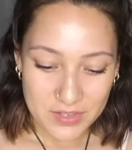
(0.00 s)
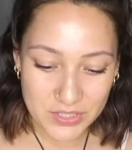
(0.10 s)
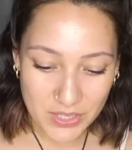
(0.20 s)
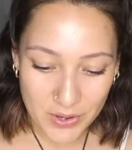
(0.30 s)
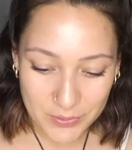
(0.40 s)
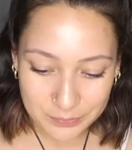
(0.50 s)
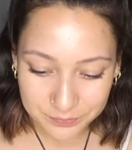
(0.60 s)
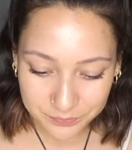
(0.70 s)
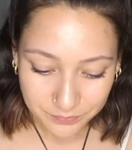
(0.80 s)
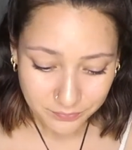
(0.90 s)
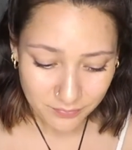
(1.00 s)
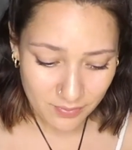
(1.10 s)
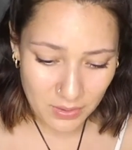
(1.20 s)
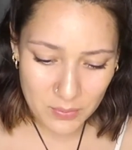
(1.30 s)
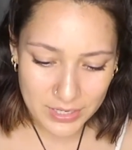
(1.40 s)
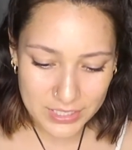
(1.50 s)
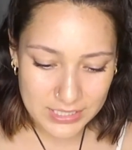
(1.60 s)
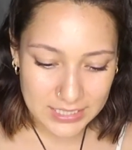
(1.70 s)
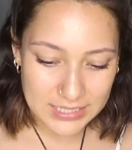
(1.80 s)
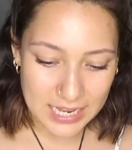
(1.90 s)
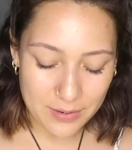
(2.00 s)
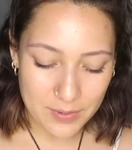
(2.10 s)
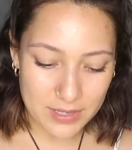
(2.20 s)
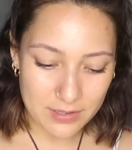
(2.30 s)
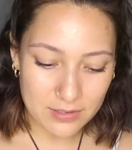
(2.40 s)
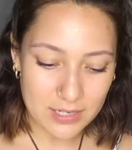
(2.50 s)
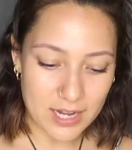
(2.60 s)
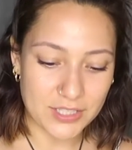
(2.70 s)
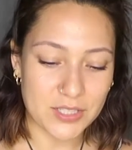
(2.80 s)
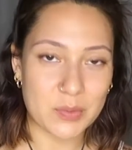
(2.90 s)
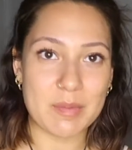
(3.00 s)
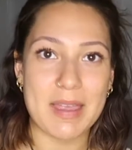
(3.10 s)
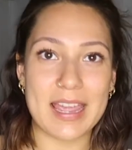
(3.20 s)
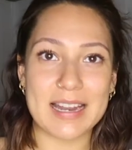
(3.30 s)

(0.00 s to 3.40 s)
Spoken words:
So we're just going to take one of the little nachos we made.